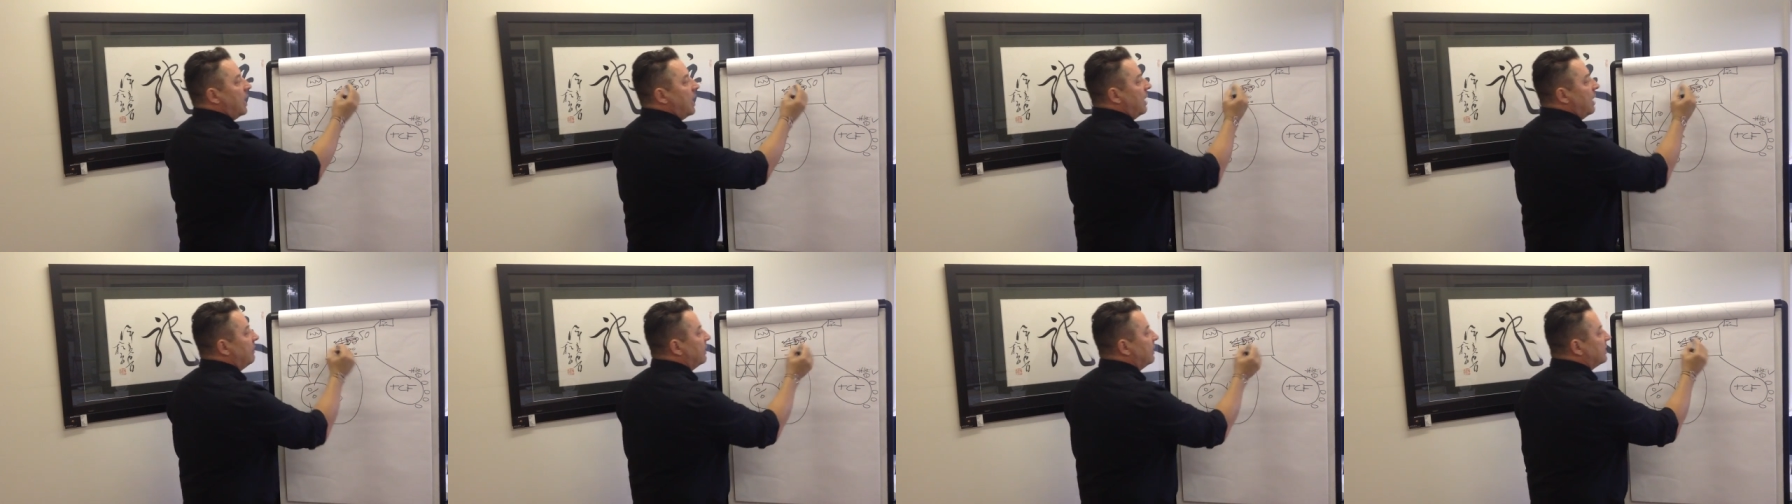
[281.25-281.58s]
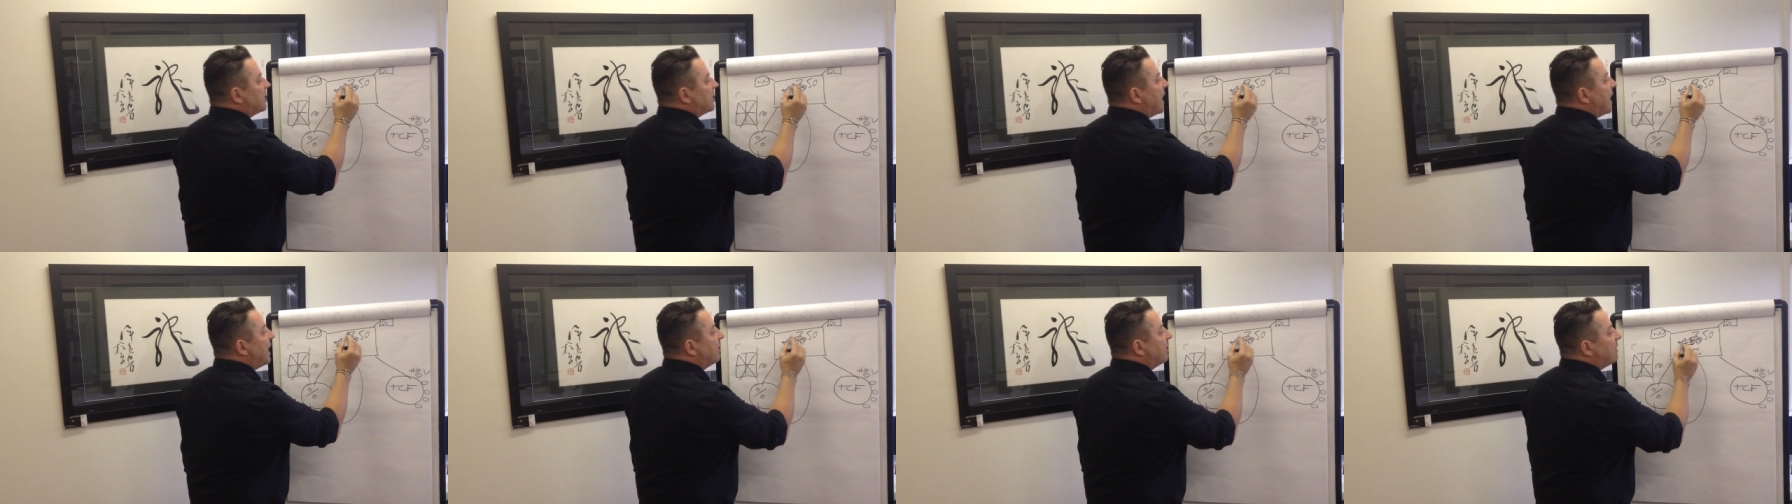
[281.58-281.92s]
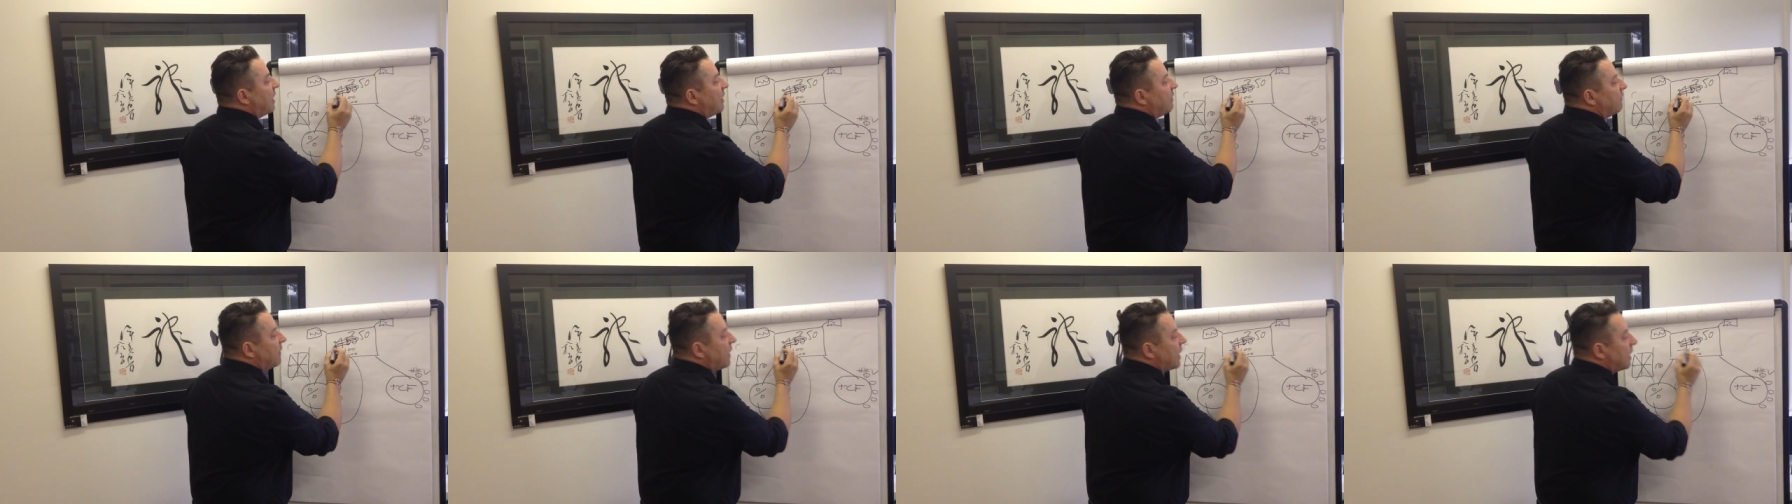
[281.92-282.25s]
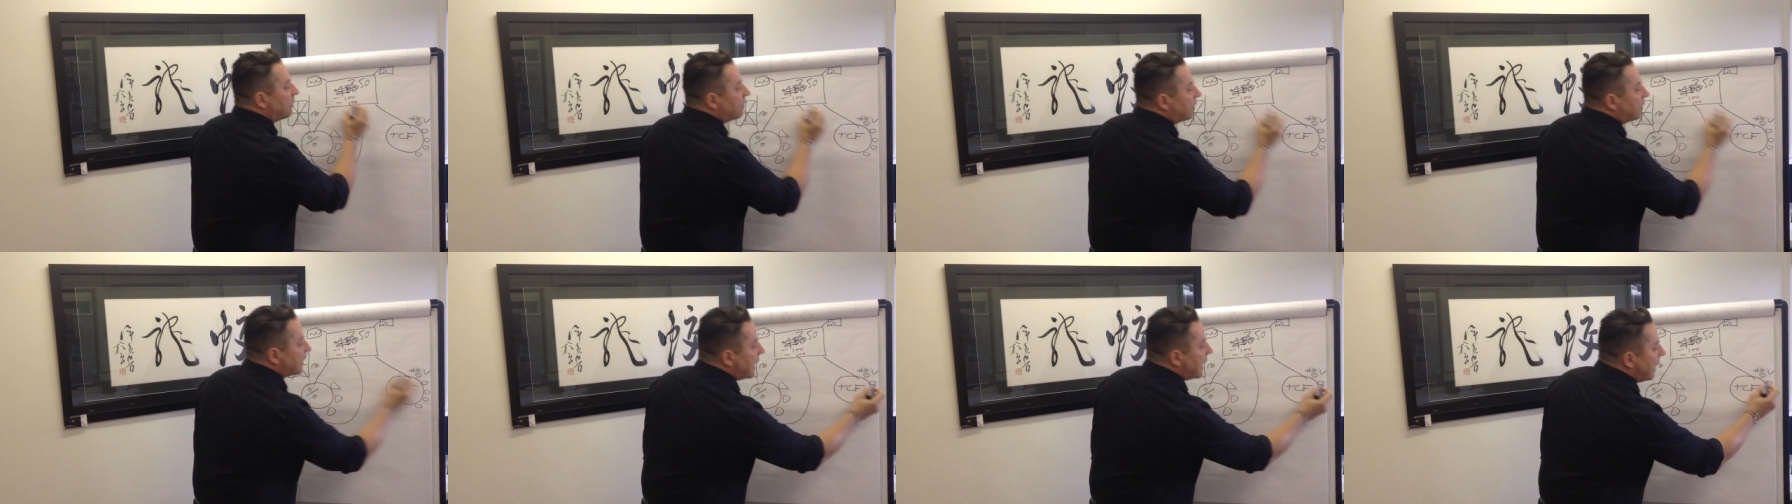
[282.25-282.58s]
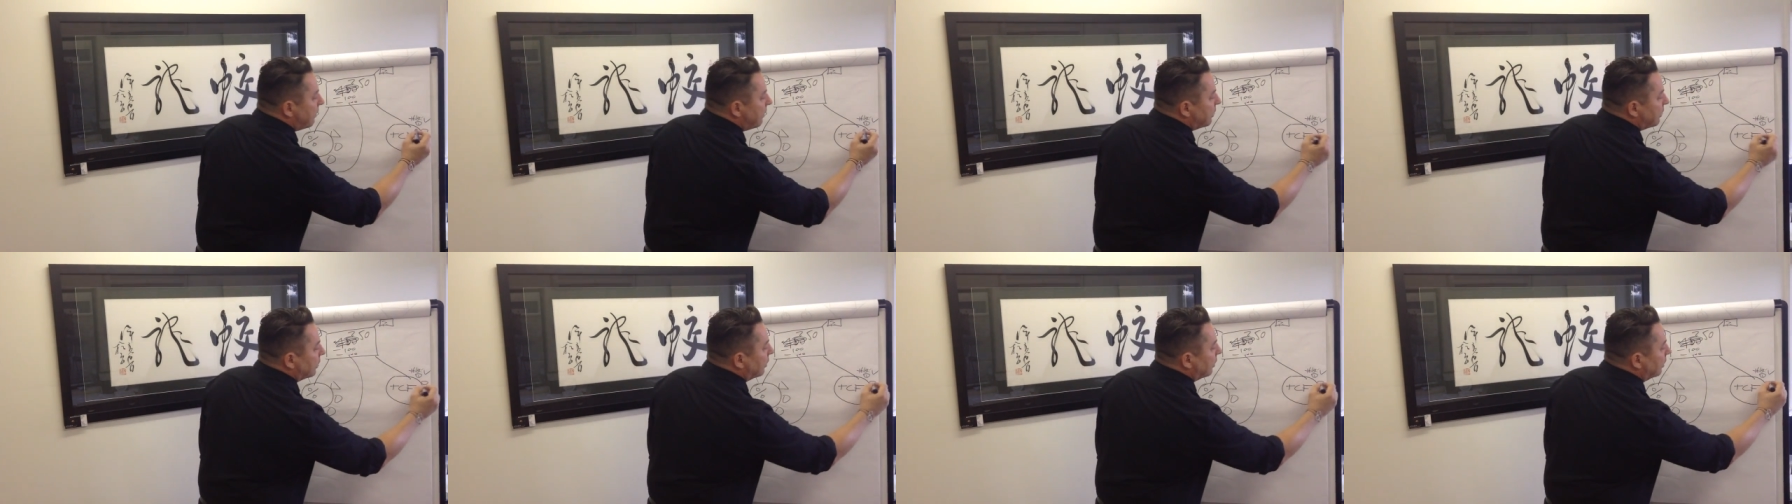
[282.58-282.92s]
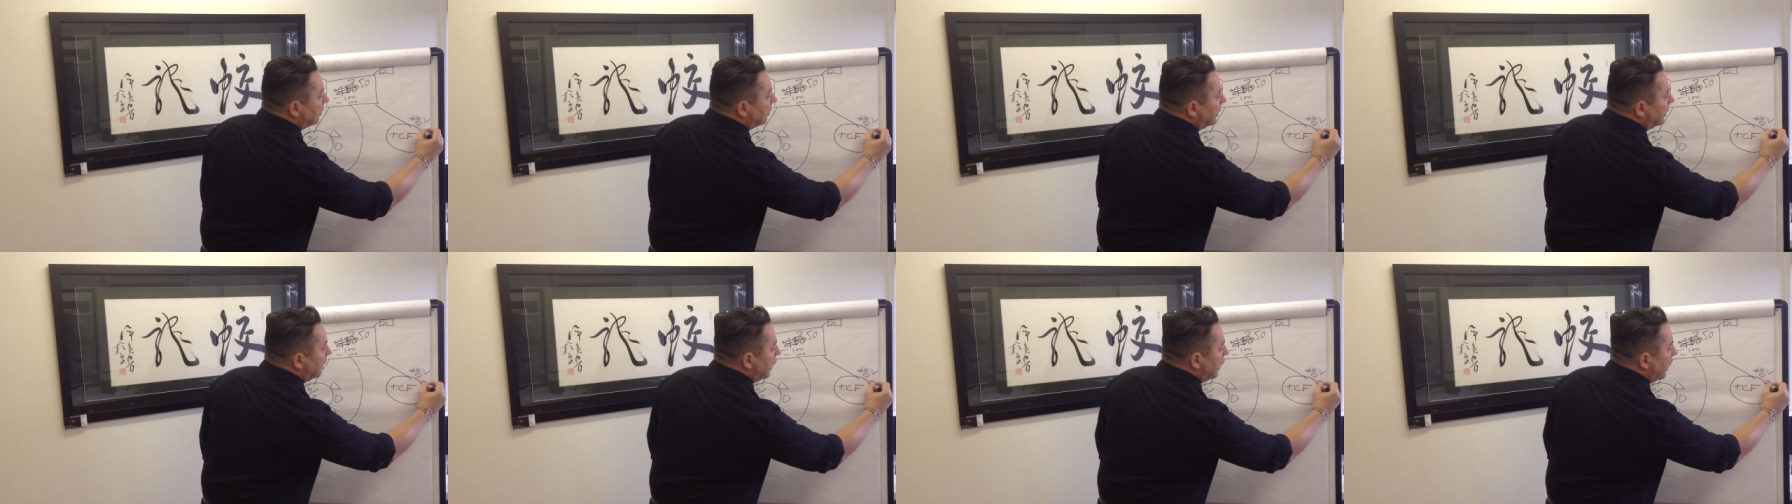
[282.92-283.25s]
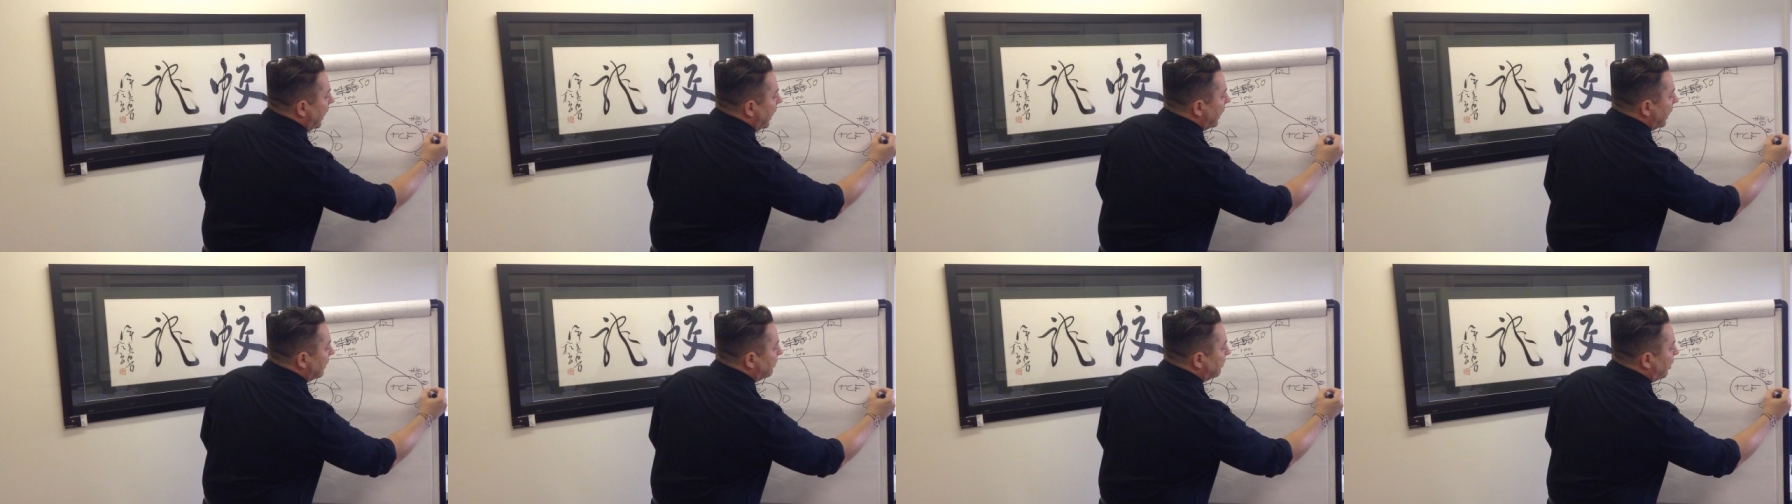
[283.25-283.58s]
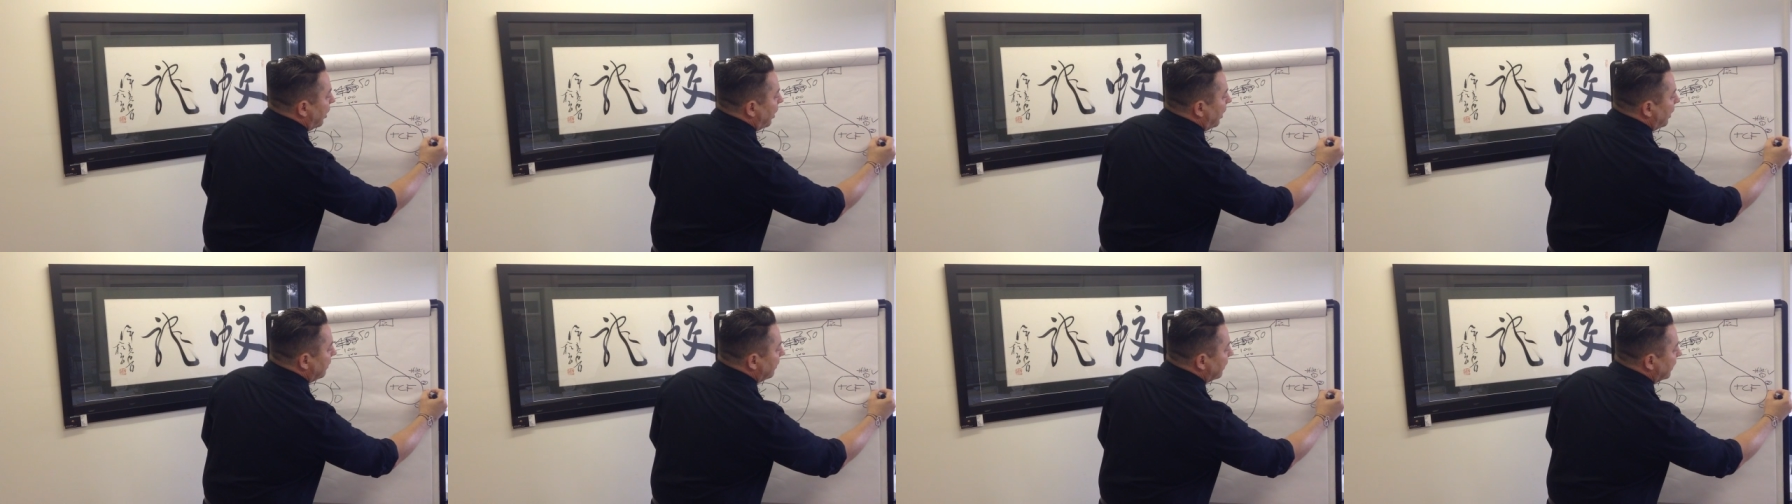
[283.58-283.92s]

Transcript: and then take that available capital and buy